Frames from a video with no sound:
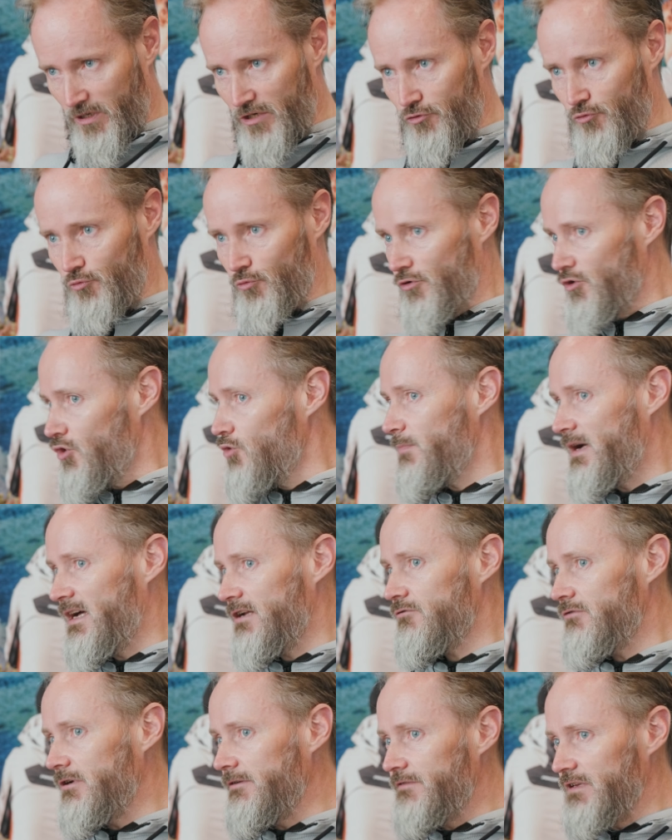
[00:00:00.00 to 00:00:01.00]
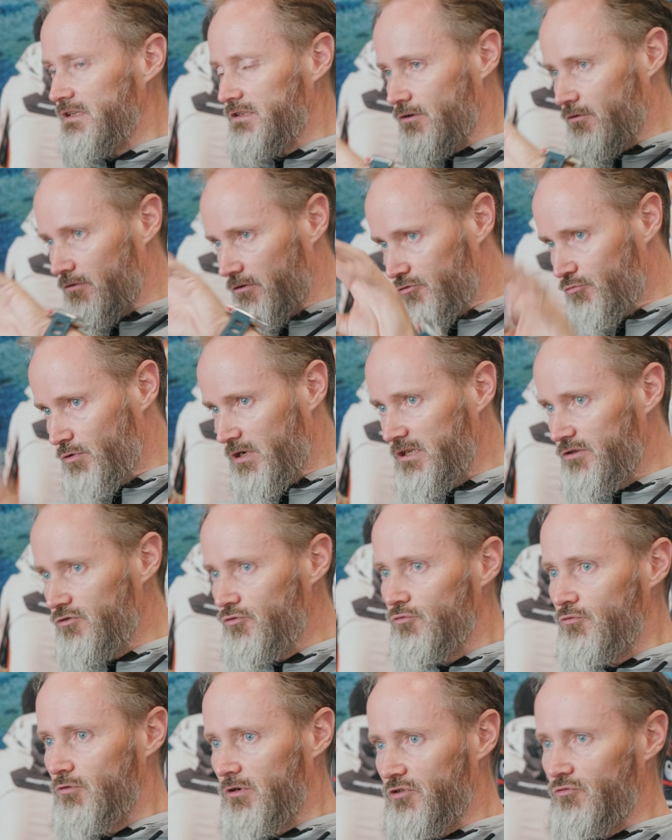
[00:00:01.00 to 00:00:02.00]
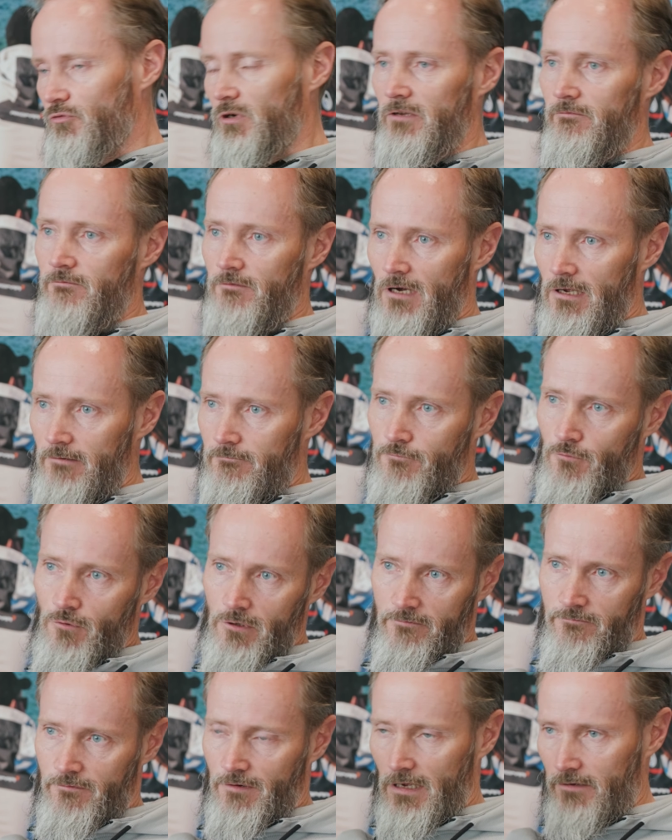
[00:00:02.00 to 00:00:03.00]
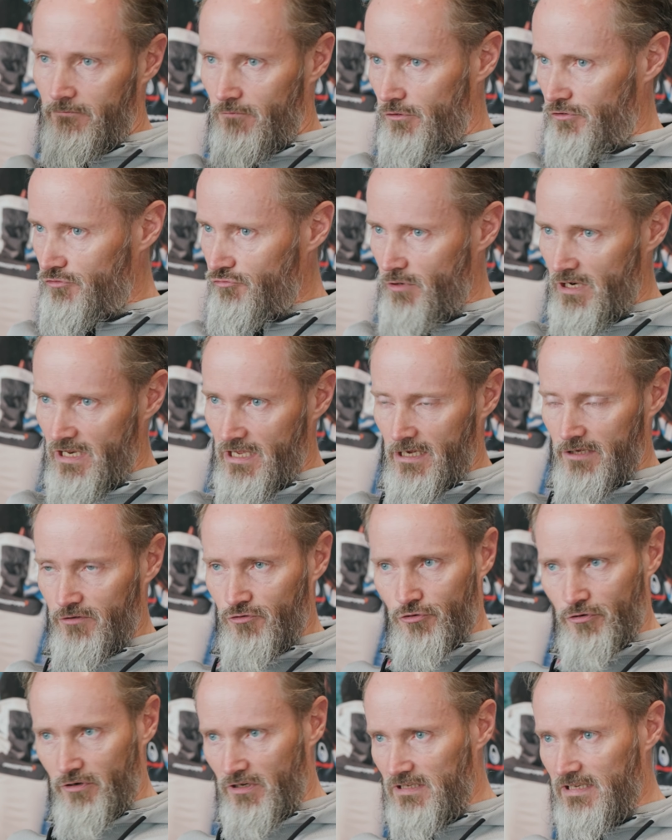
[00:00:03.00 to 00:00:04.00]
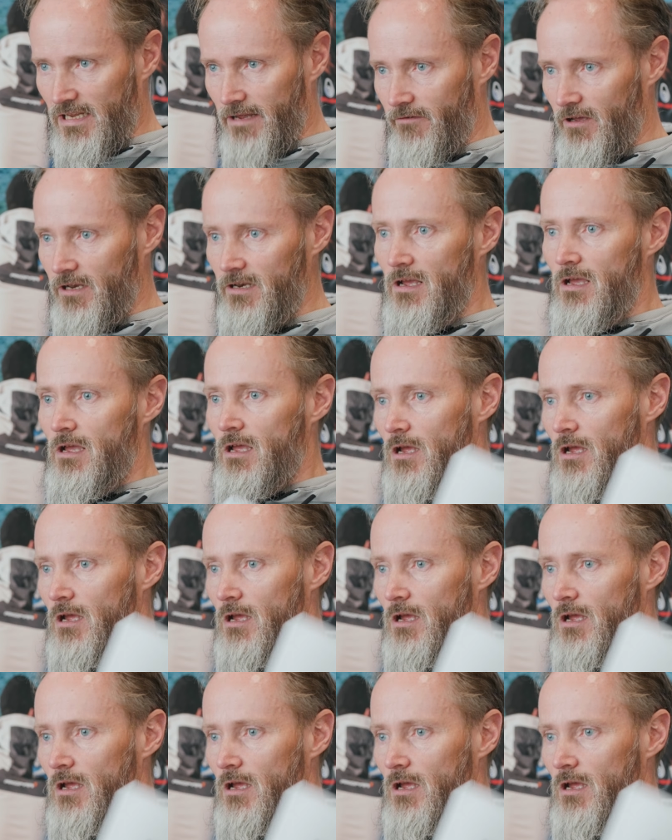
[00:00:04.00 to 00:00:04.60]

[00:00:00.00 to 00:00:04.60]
we do, no matter if it's on a 22 or 25, 45 or a 28, 37,